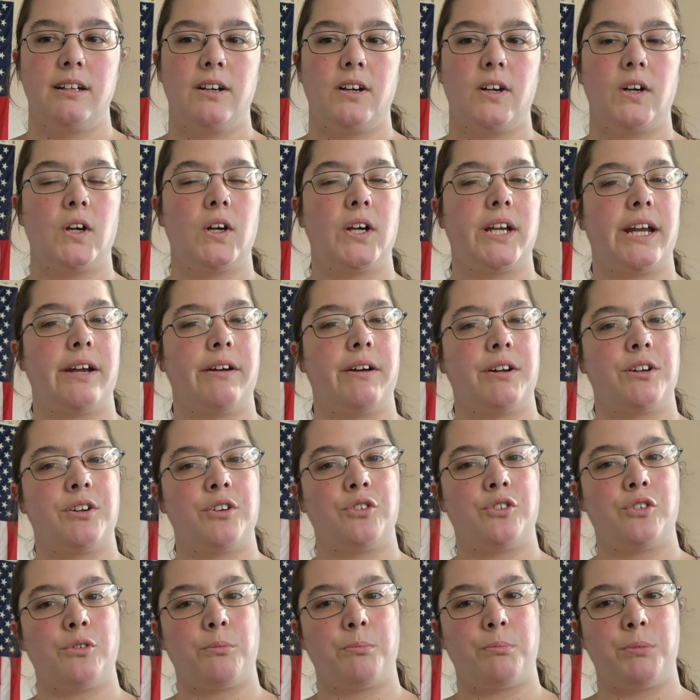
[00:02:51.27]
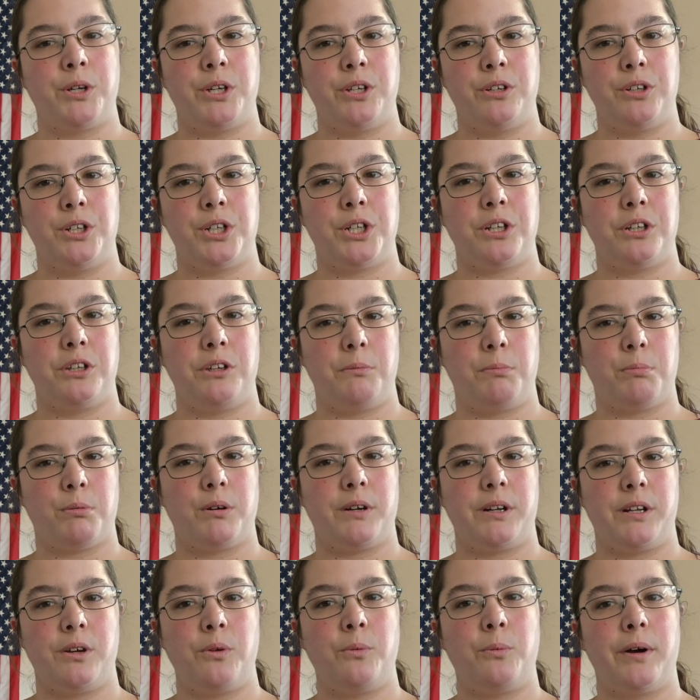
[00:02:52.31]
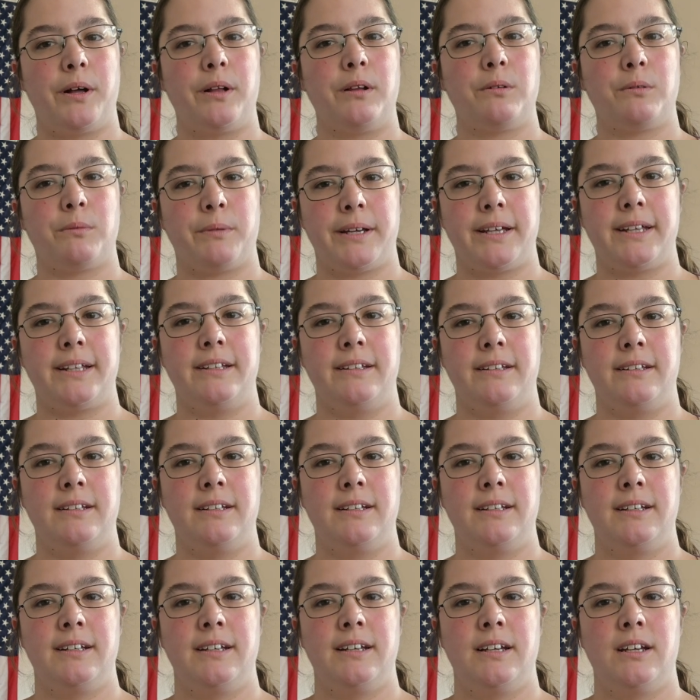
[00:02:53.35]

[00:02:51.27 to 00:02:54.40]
Her characters are usually pretty well written